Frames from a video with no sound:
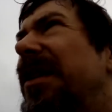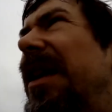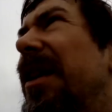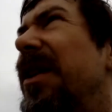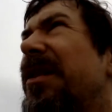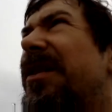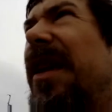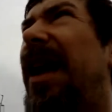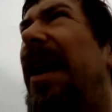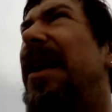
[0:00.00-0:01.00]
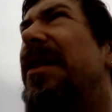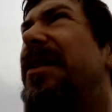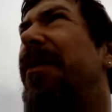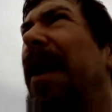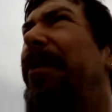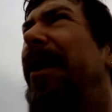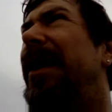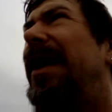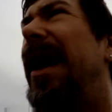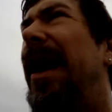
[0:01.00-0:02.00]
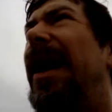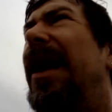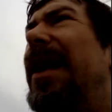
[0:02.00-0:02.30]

deals as maybe uh,